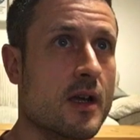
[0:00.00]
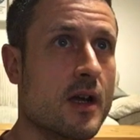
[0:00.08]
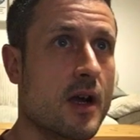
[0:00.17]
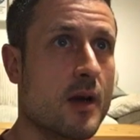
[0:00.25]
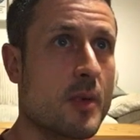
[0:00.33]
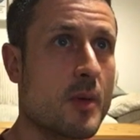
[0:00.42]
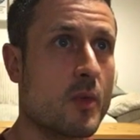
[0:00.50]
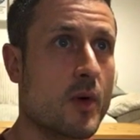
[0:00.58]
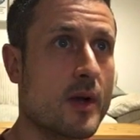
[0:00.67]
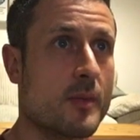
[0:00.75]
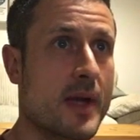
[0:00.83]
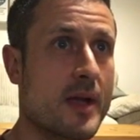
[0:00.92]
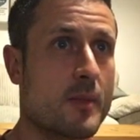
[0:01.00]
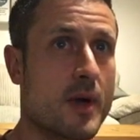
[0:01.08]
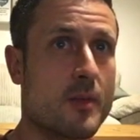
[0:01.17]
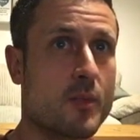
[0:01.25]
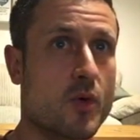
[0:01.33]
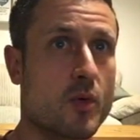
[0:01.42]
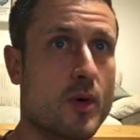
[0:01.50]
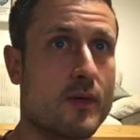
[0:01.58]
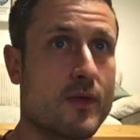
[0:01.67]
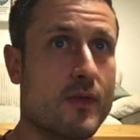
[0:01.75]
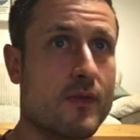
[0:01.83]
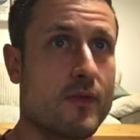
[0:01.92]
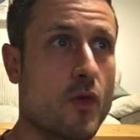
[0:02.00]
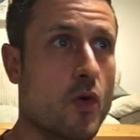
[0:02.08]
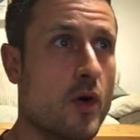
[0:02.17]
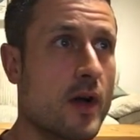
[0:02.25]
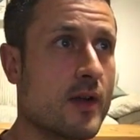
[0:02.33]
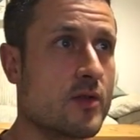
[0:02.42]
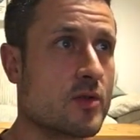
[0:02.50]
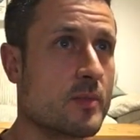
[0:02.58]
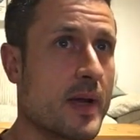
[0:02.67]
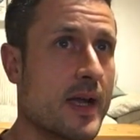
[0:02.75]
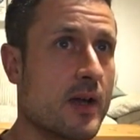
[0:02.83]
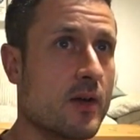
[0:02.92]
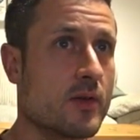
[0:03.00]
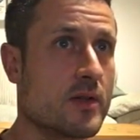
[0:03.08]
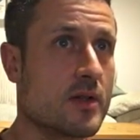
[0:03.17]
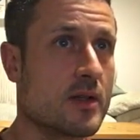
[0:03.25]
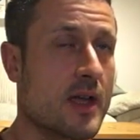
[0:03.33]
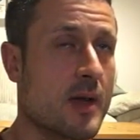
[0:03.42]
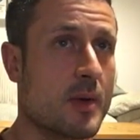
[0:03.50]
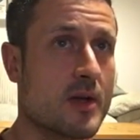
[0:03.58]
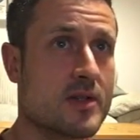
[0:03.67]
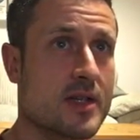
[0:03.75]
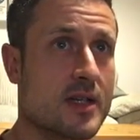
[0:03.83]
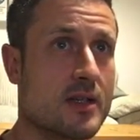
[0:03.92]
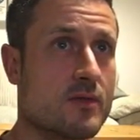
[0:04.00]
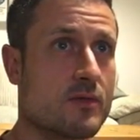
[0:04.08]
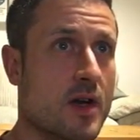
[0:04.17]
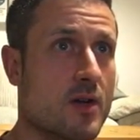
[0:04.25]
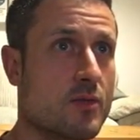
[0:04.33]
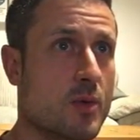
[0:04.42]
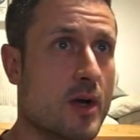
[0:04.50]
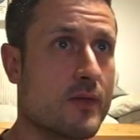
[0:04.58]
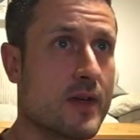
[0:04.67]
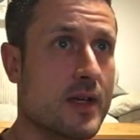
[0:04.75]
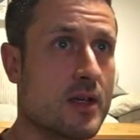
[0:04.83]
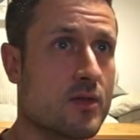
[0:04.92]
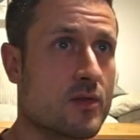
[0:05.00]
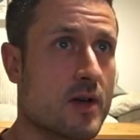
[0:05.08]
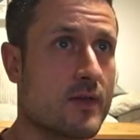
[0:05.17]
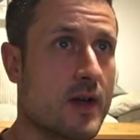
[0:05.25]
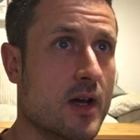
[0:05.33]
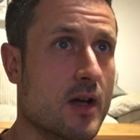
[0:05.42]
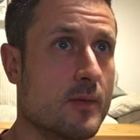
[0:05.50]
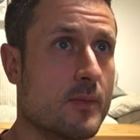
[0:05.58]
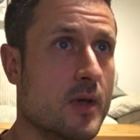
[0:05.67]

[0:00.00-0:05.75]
I remember when a mate of mine brought one for £400. MOT'd, roadworthy, drove it home.